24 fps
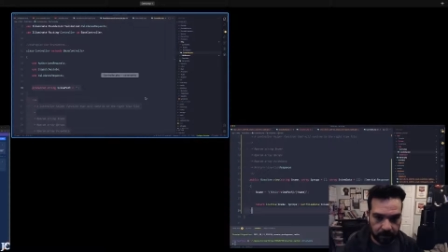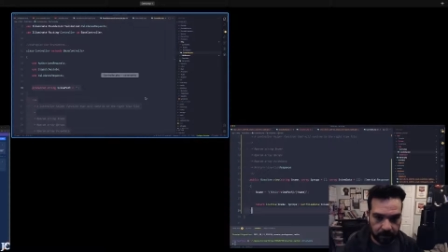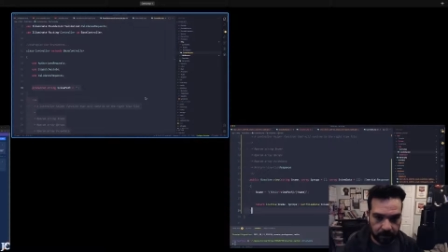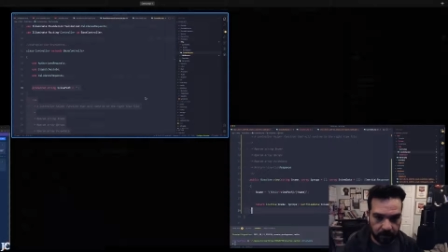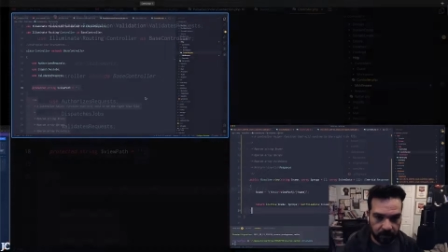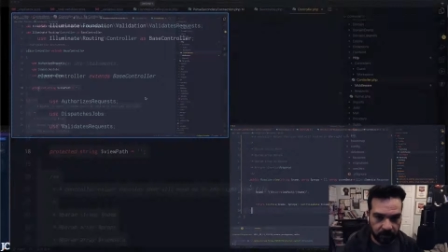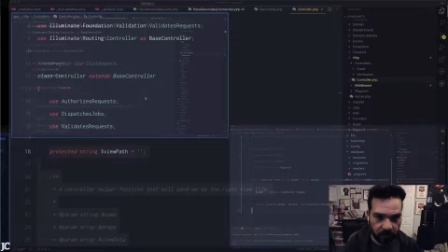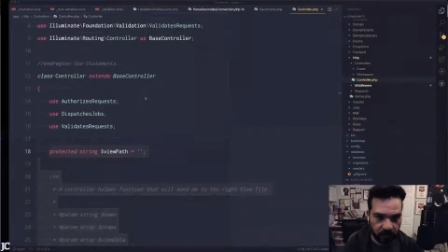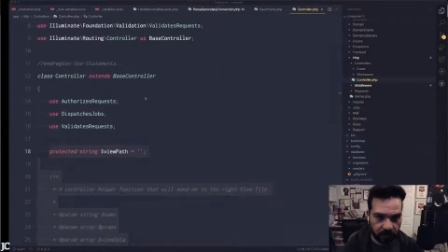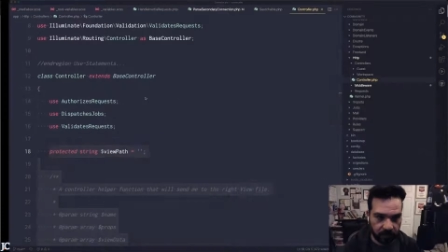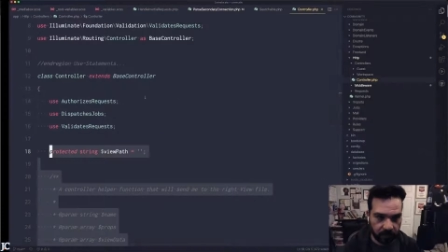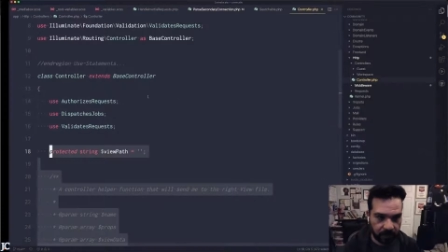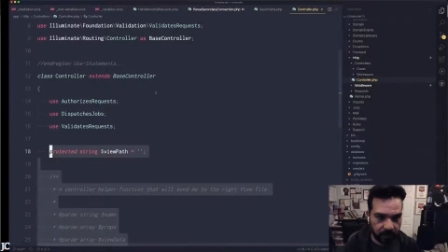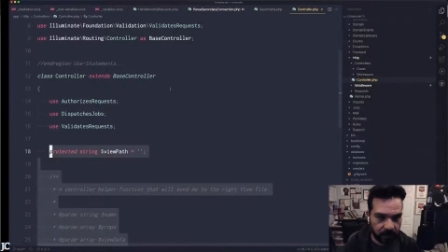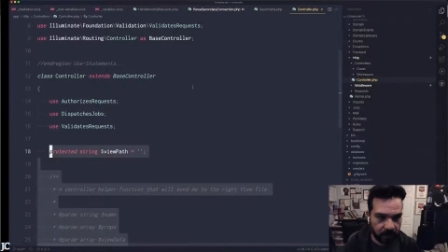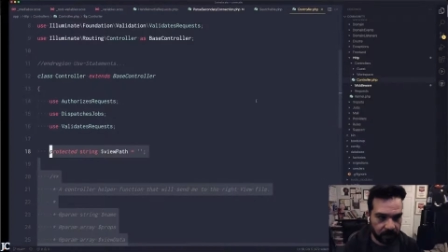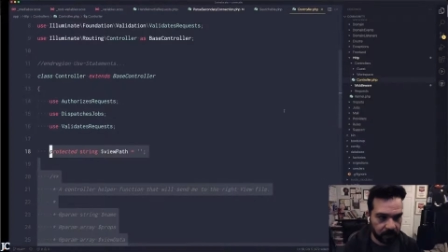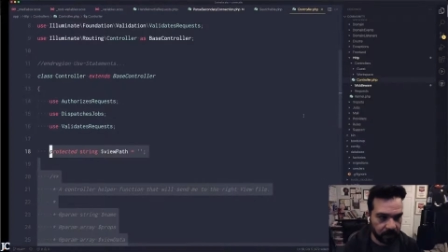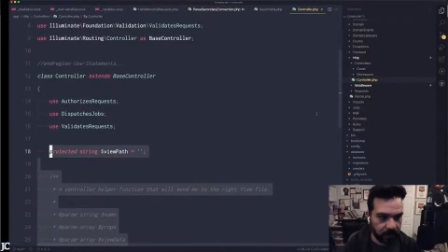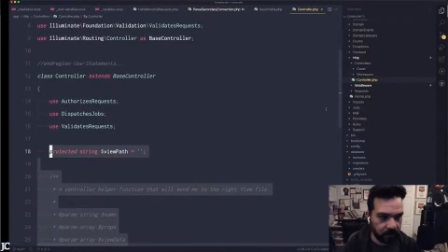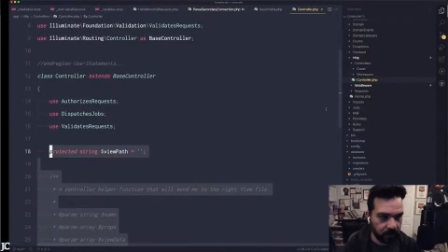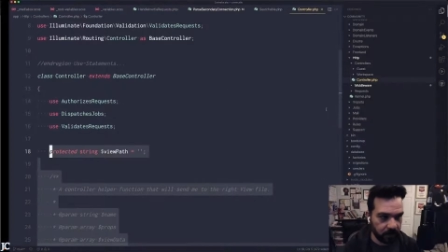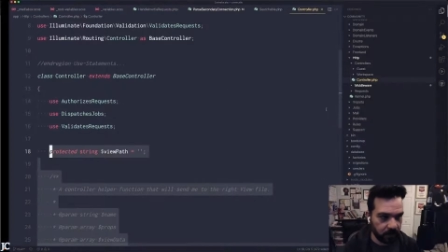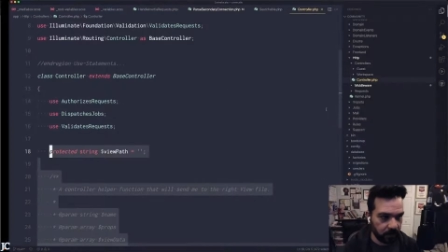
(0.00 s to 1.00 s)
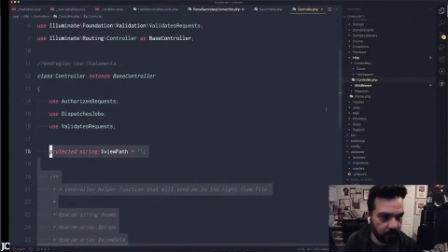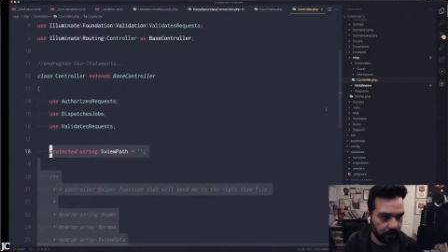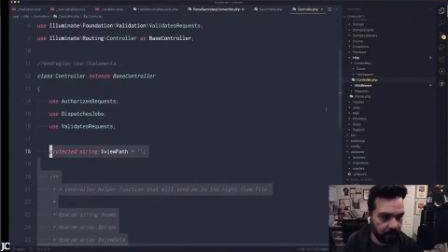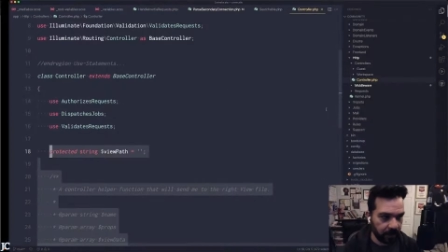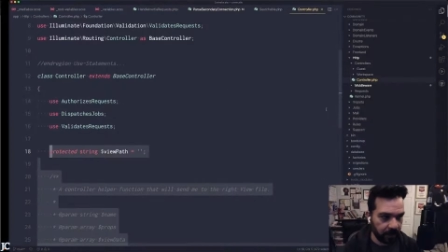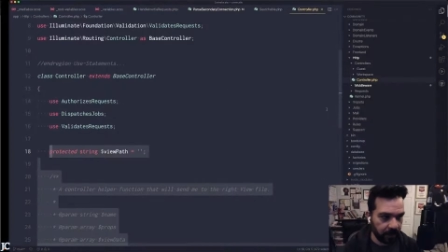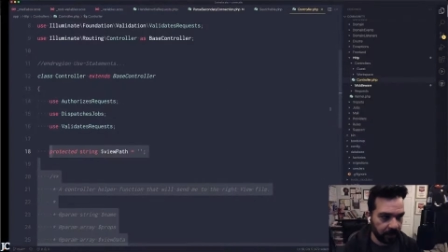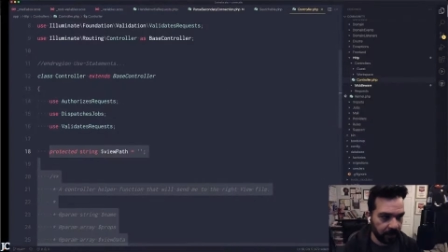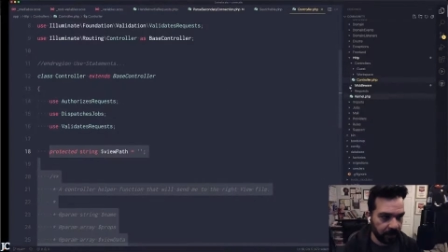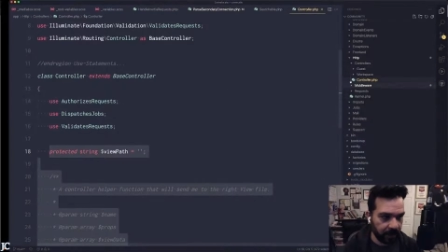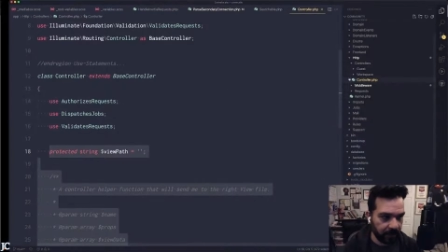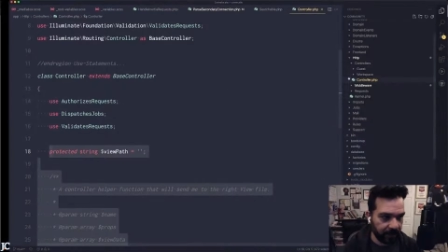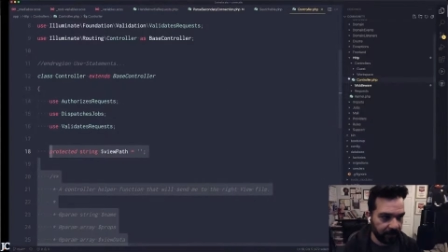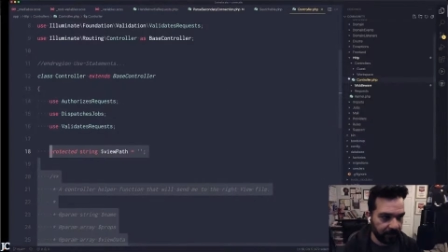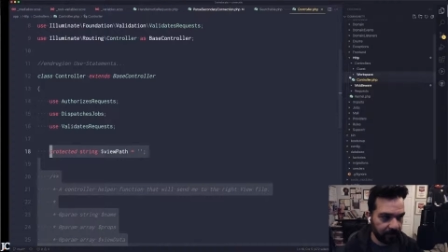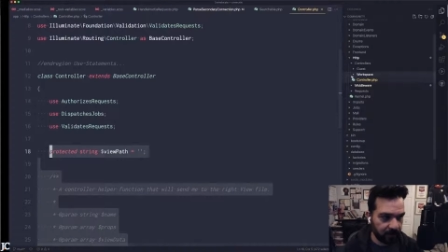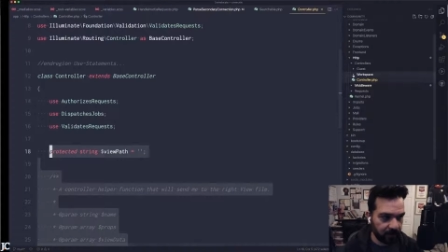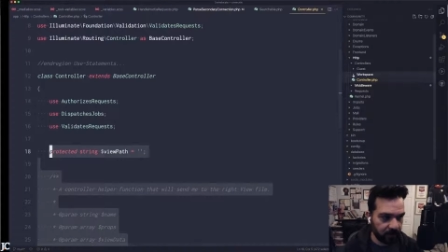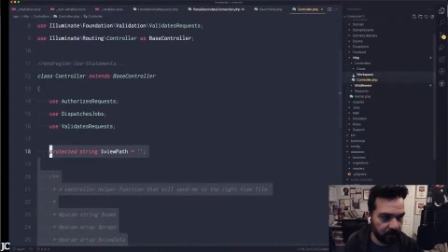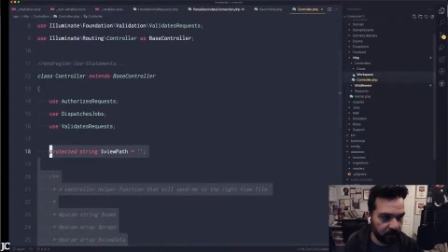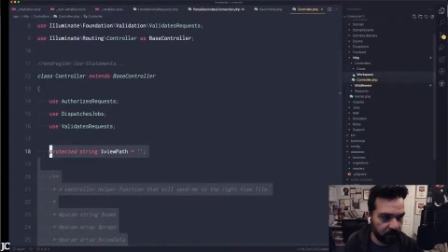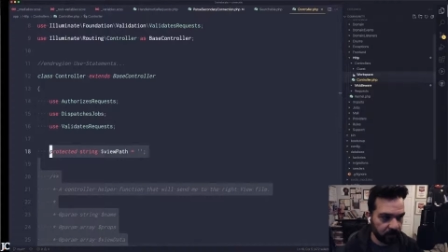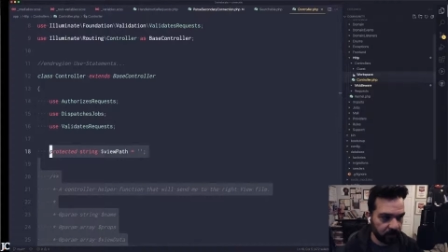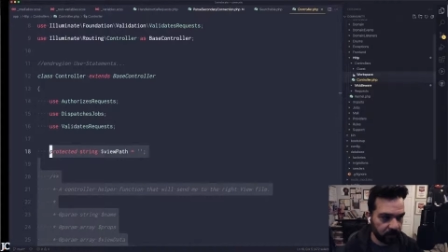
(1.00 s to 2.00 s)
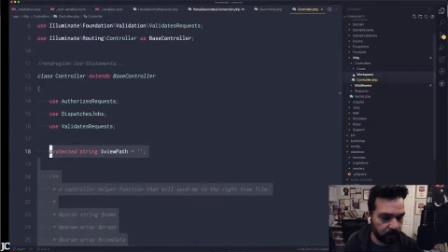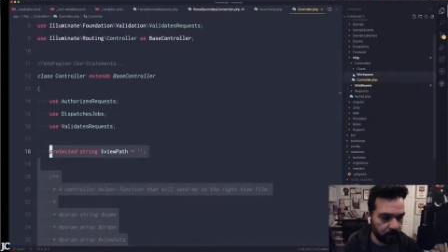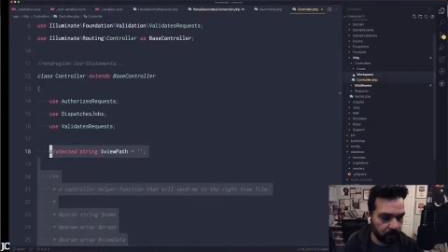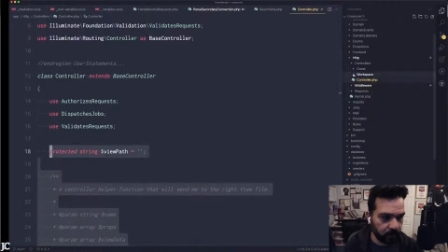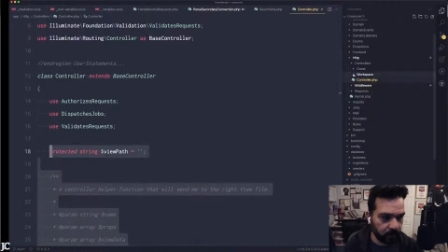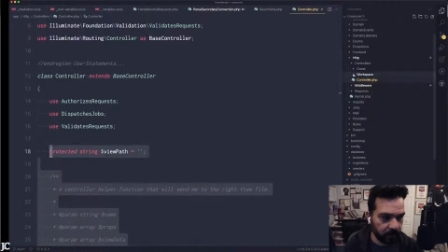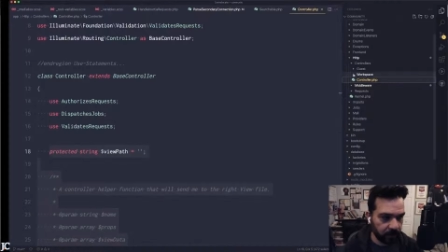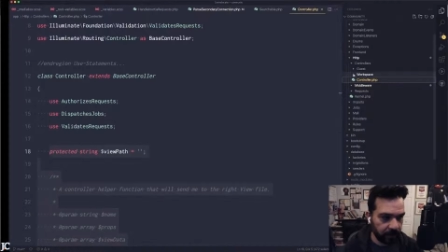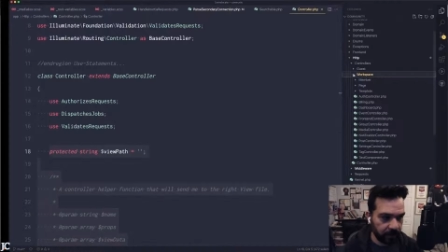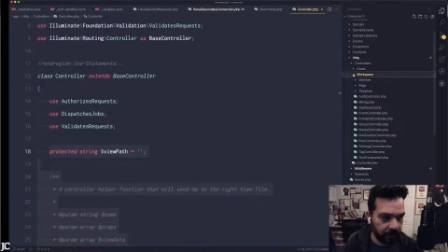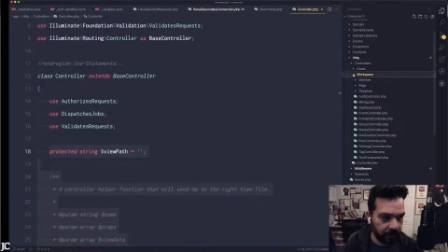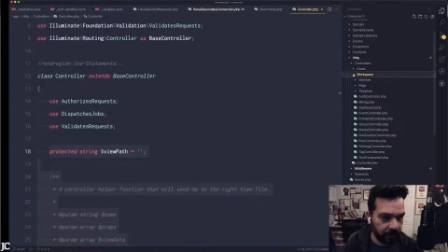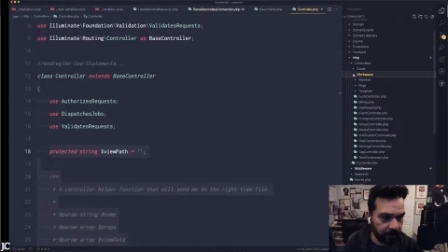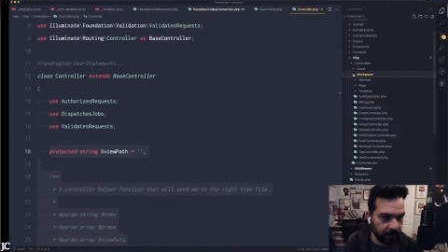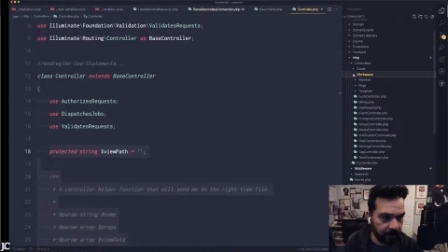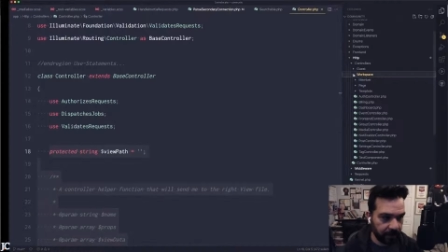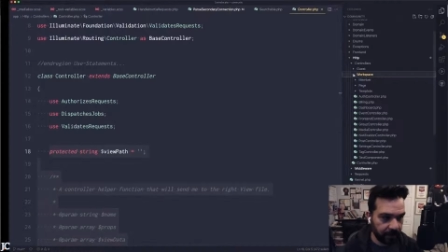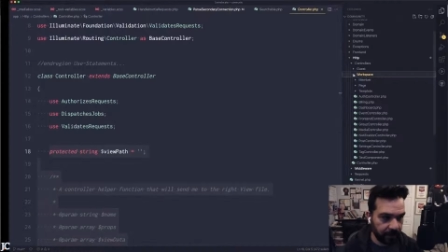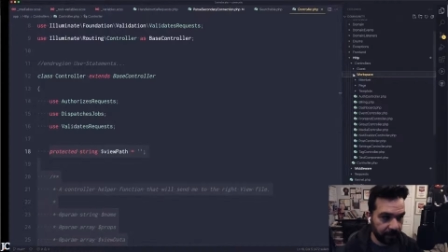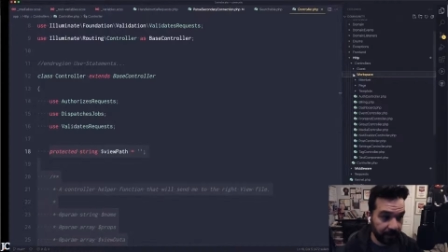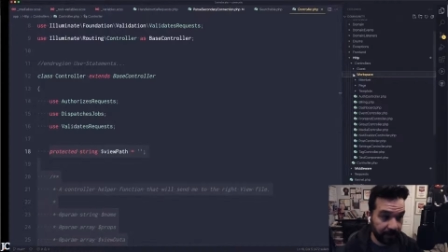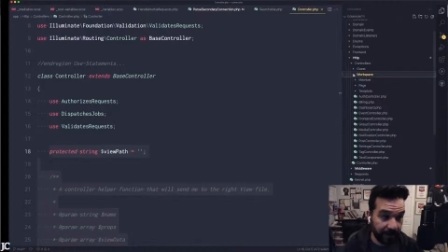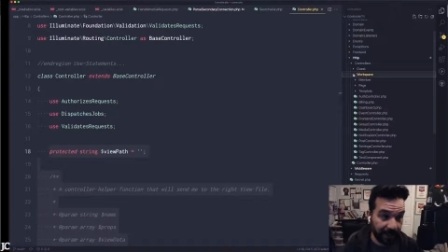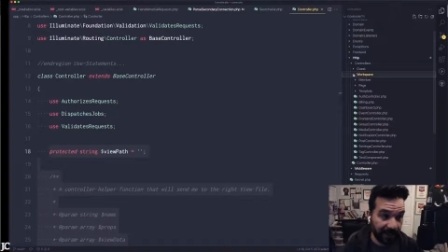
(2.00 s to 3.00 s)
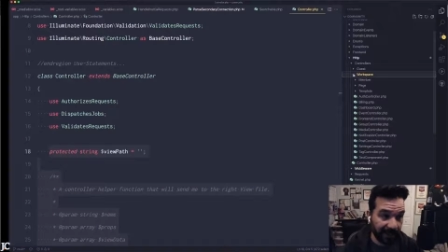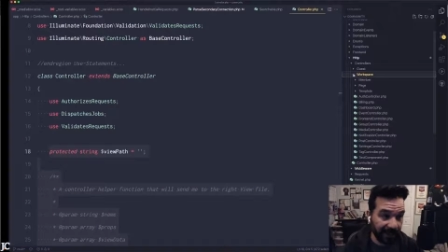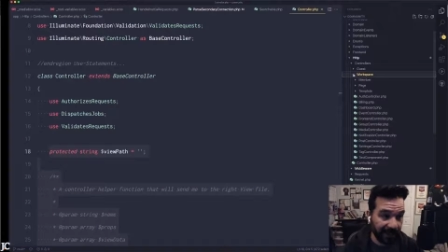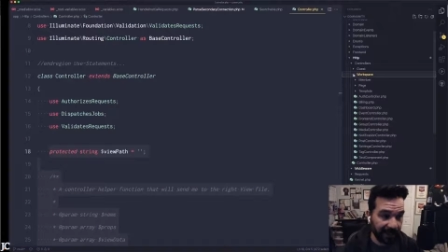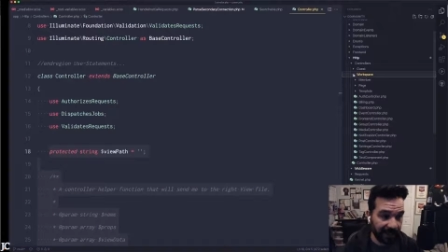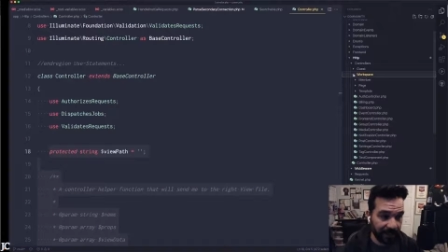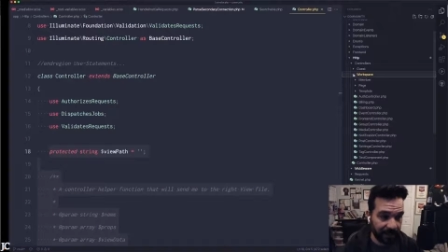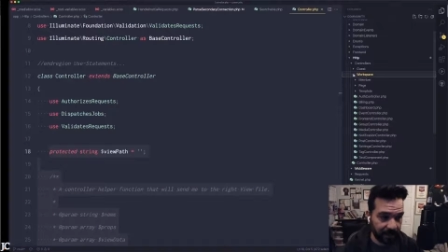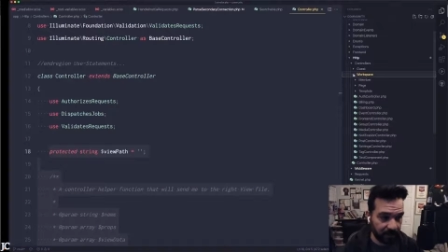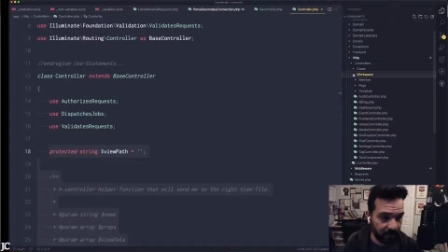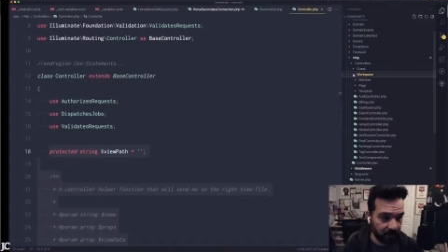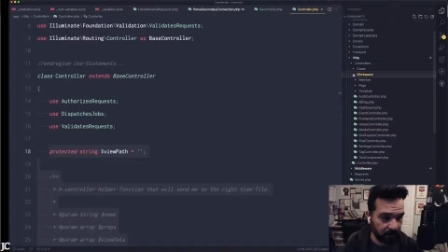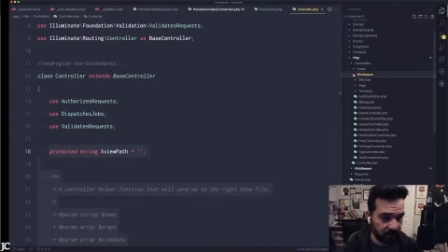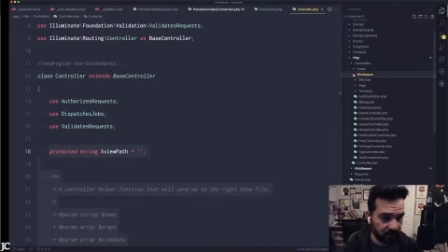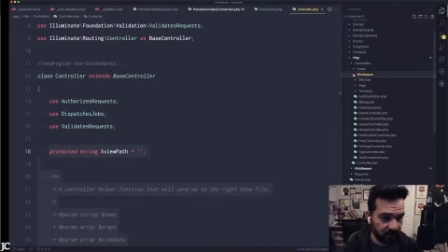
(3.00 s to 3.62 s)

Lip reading: community page here, and let me just pull in anything.